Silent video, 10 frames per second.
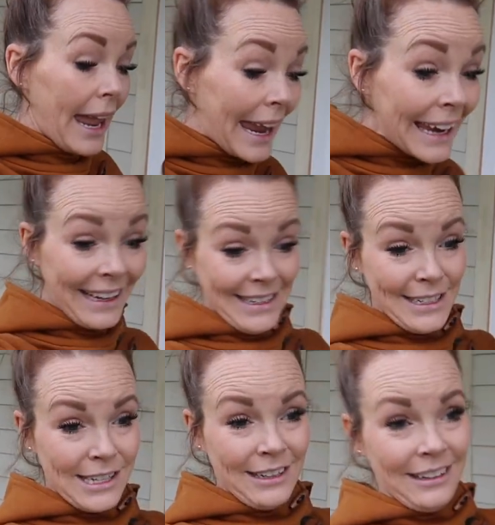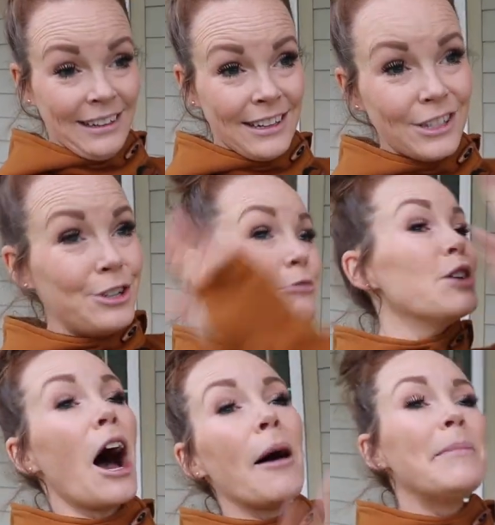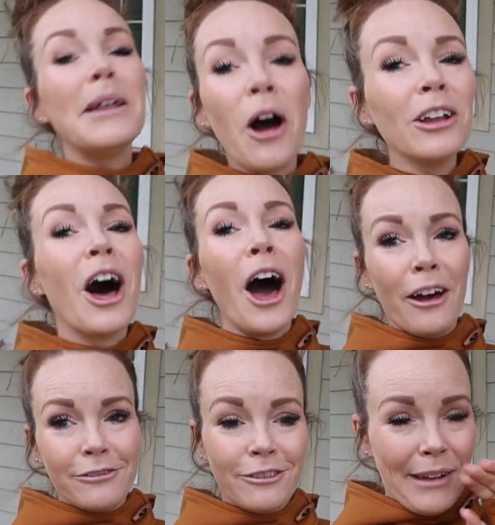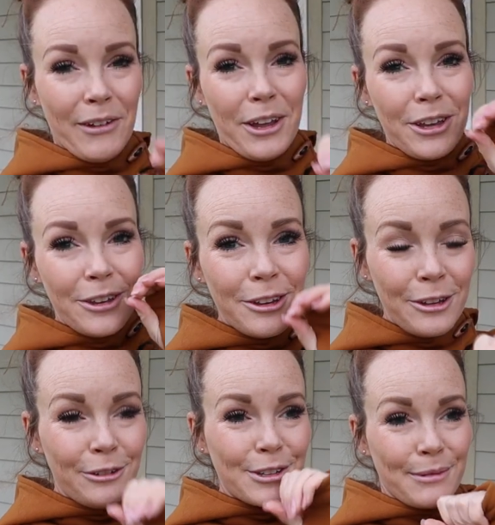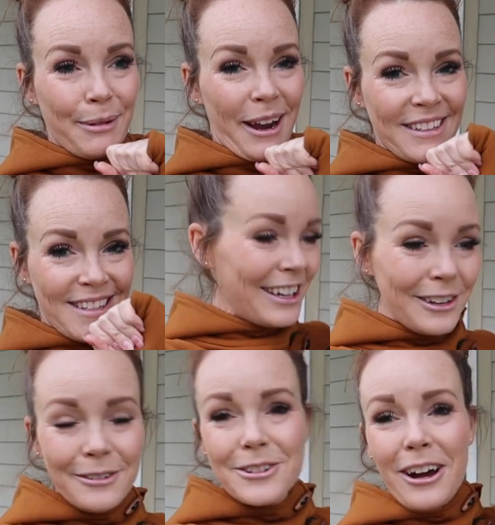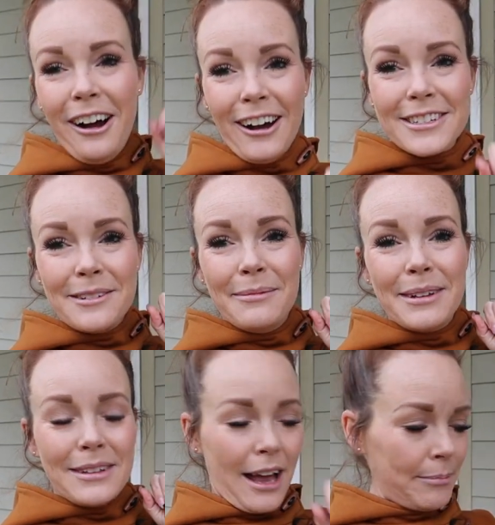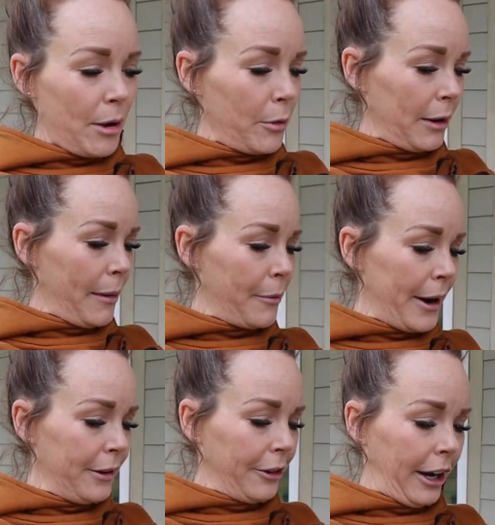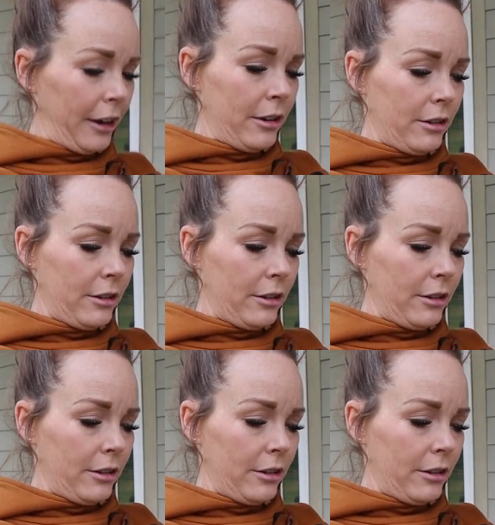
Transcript: And to top it all off, we have a huge surprise. Huge, awesome. I'm not wearing my wedding ring.